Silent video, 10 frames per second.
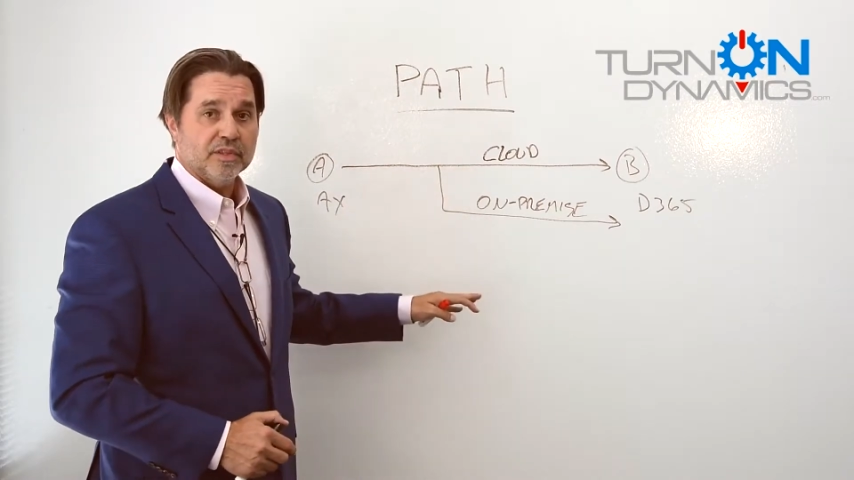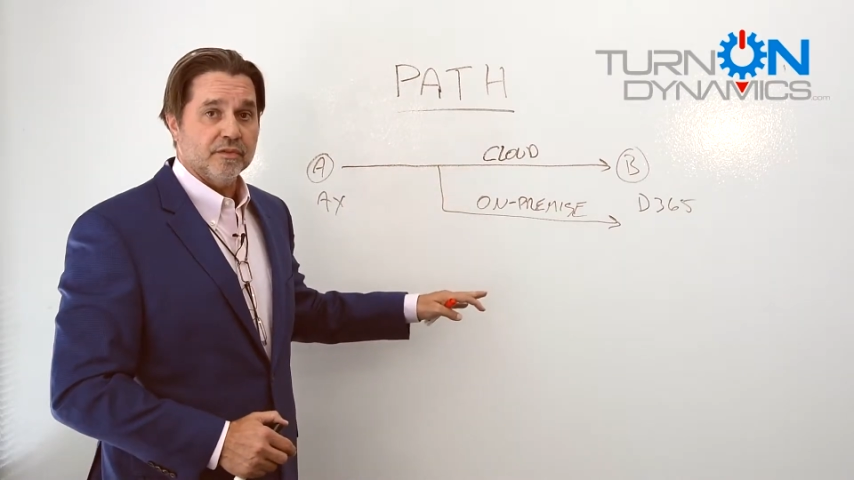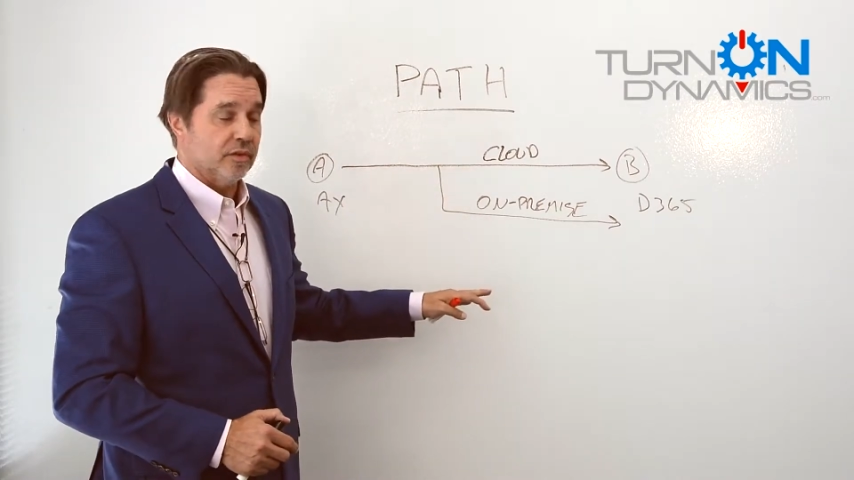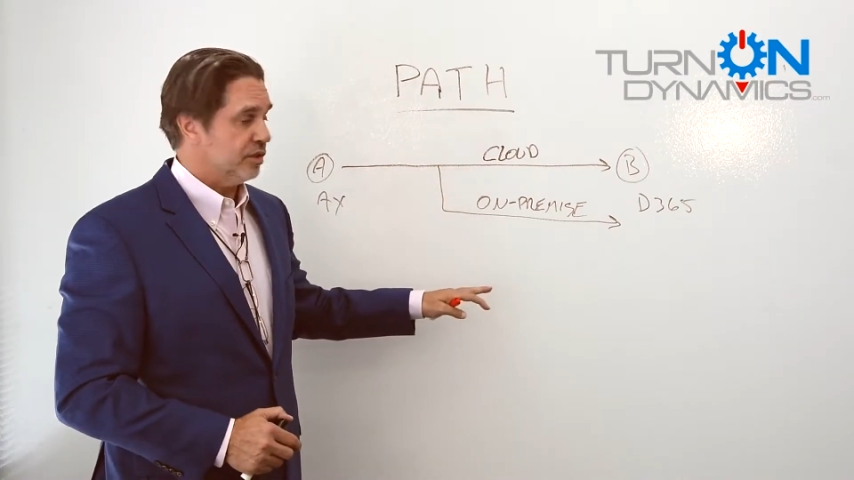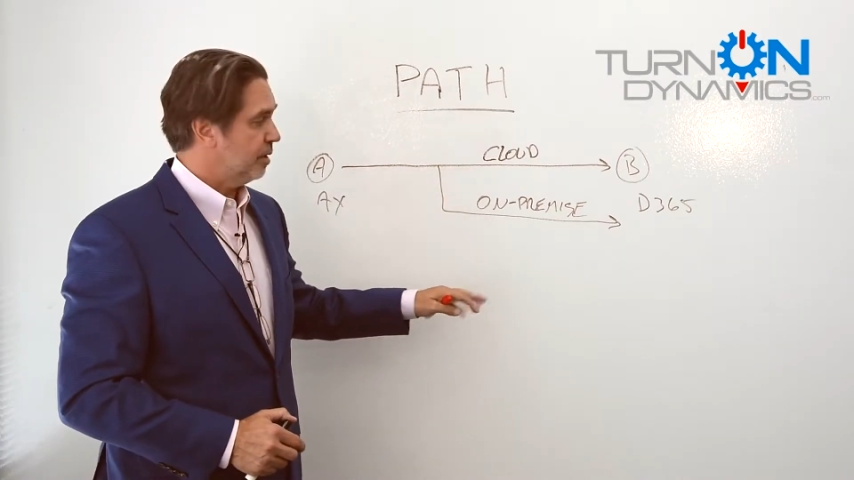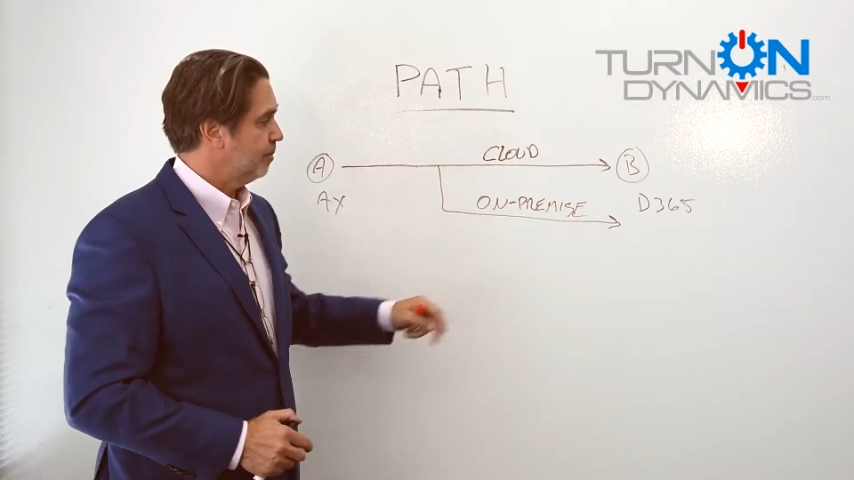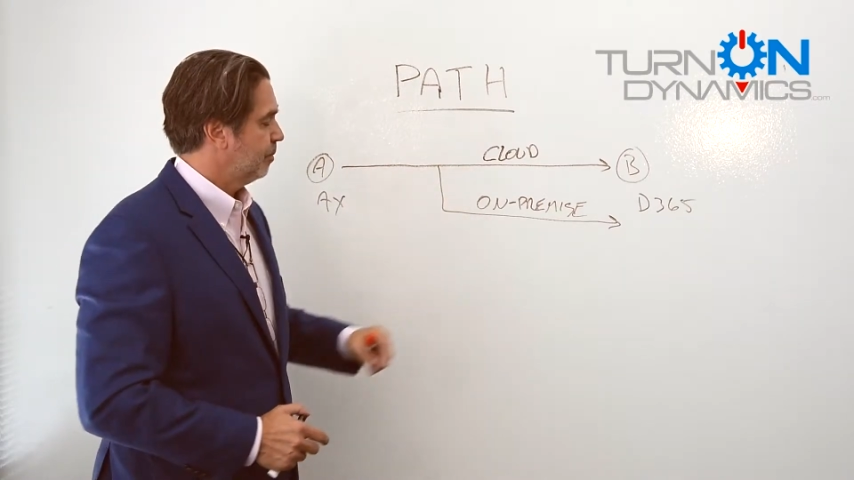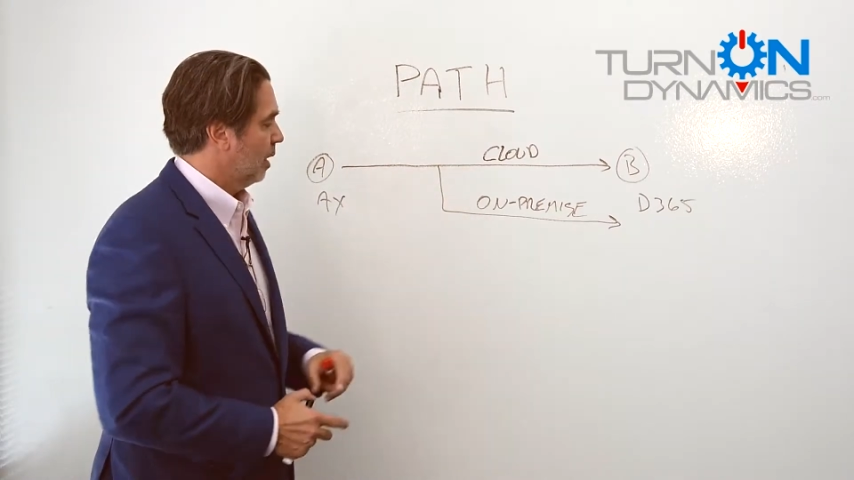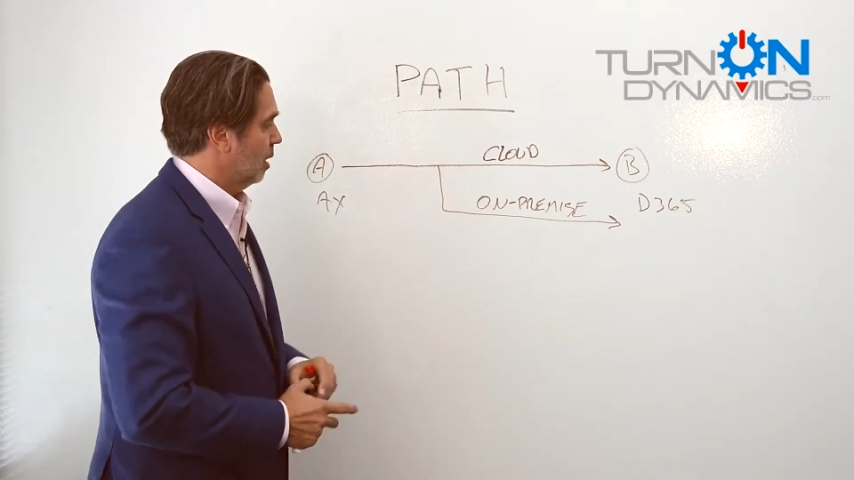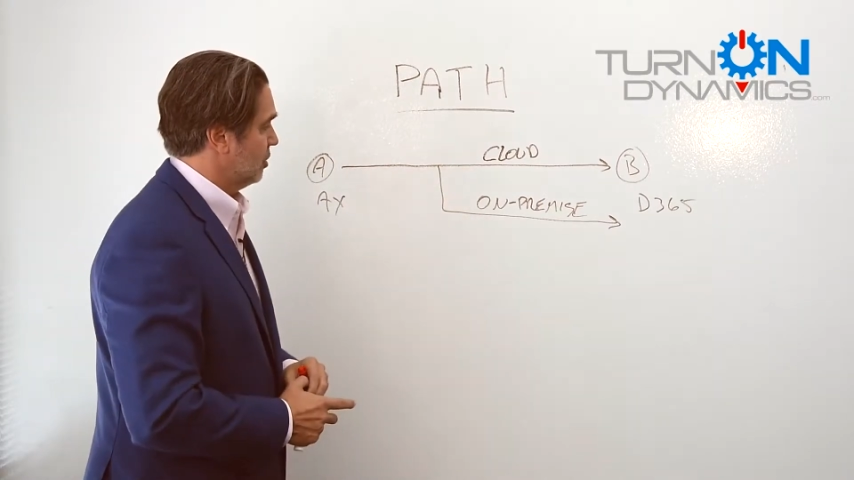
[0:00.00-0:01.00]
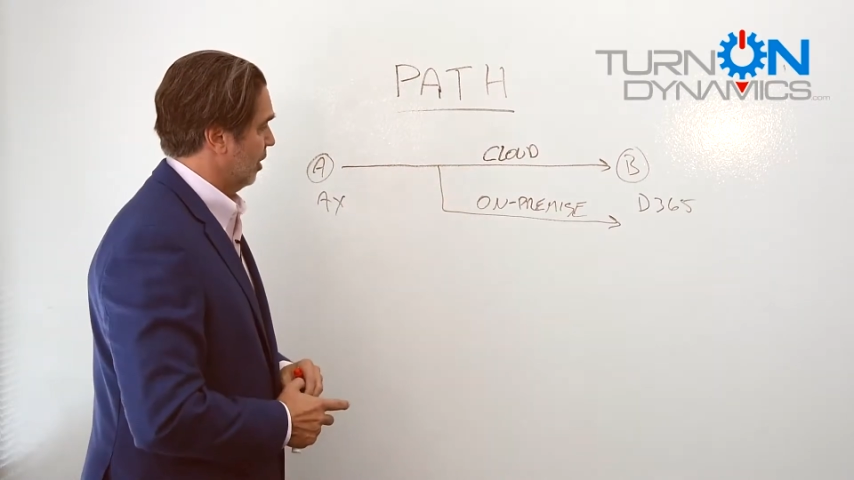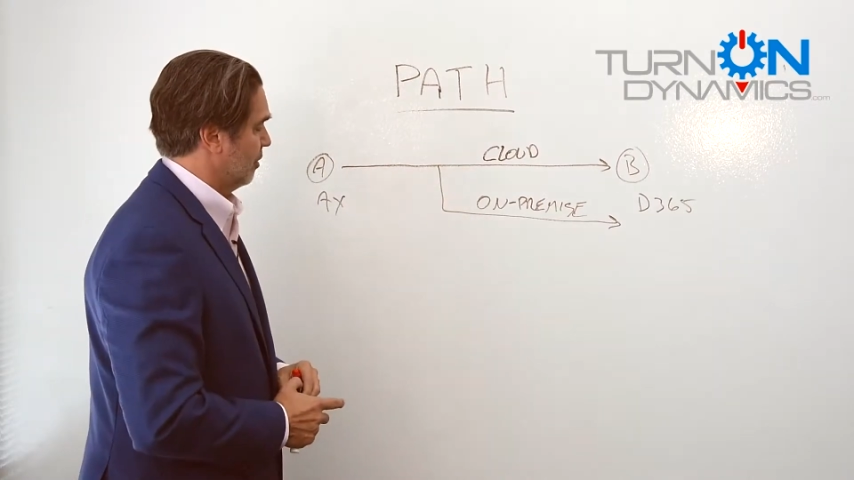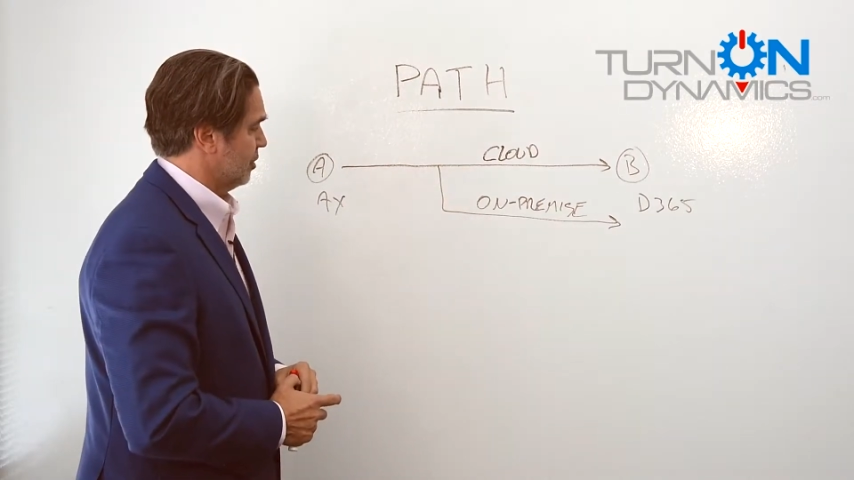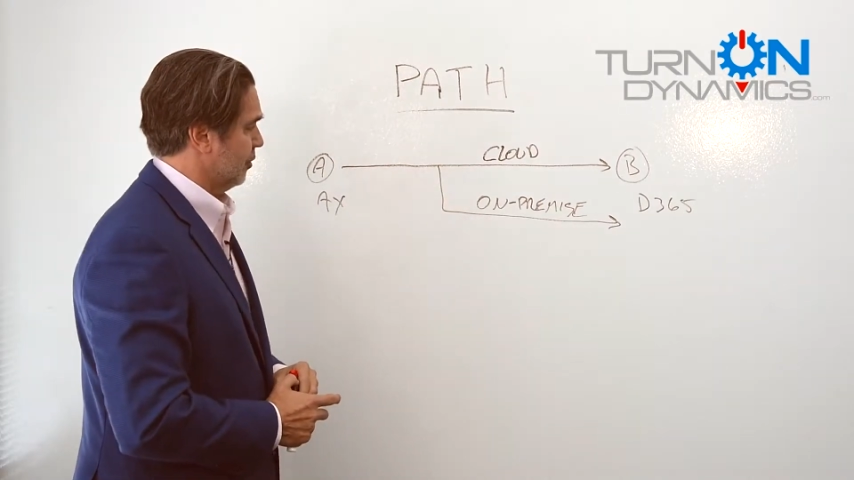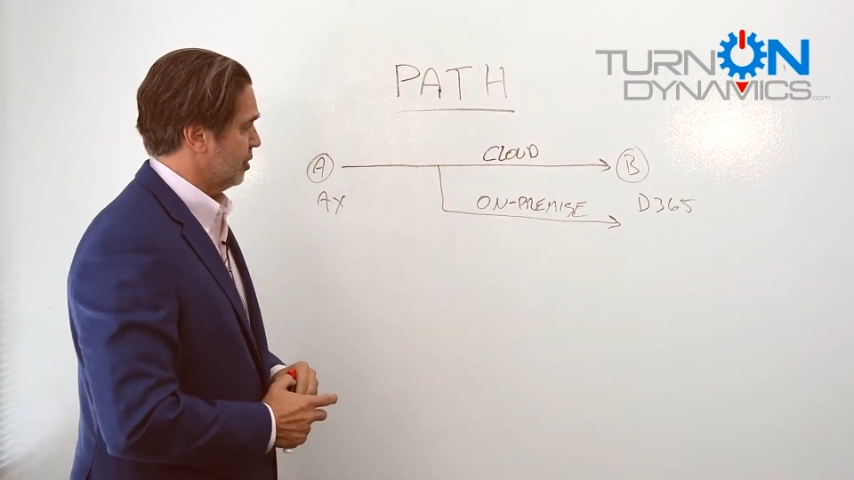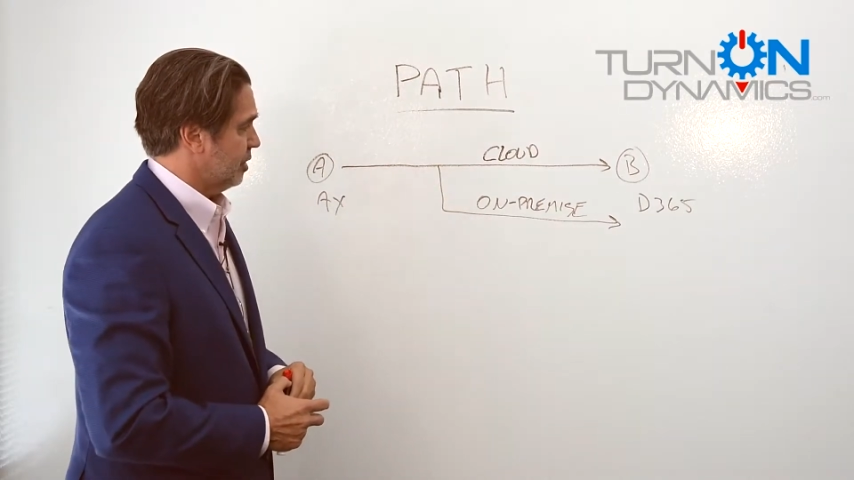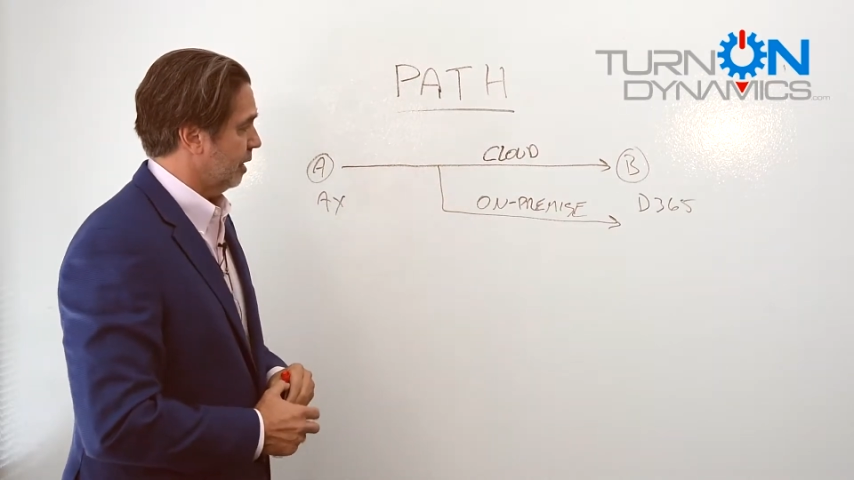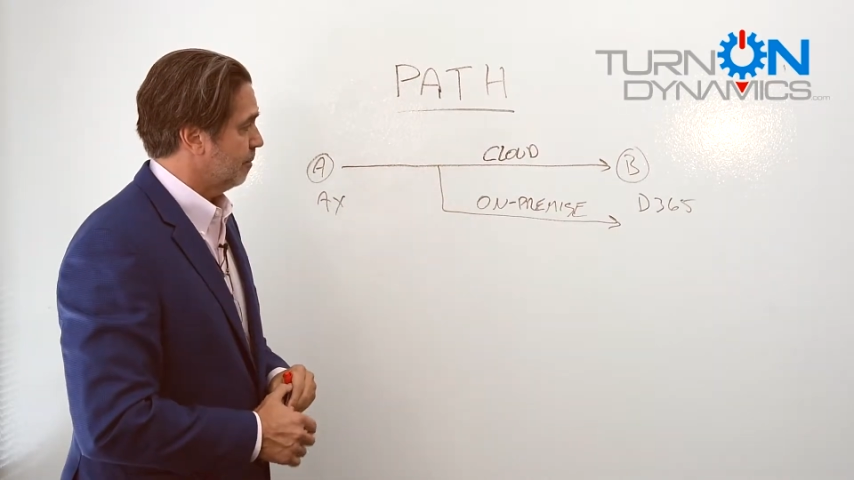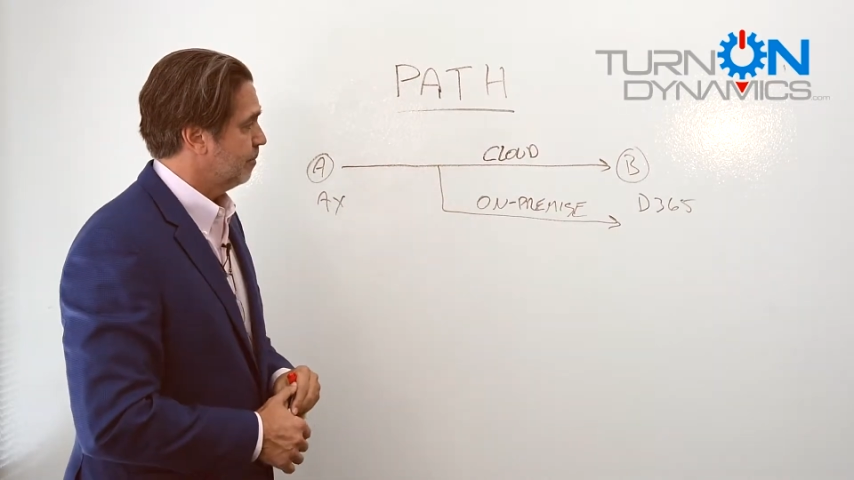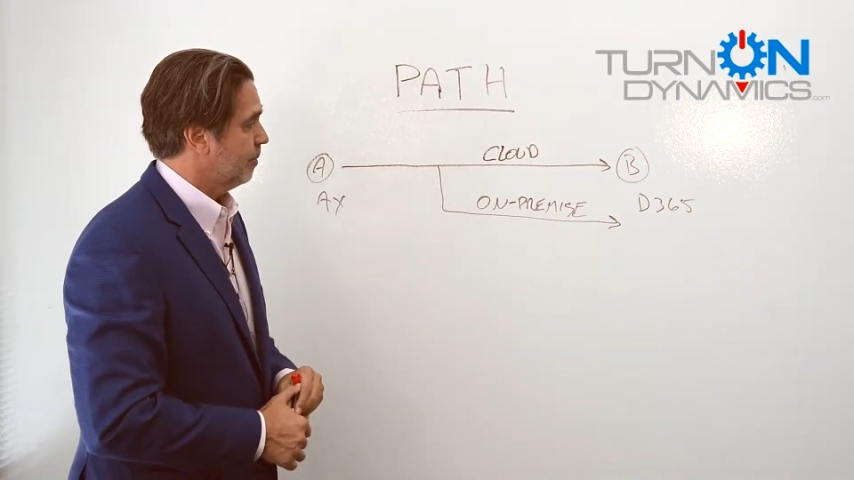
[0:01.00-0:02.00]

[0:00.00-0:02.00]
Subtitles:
version. So that was the first thing.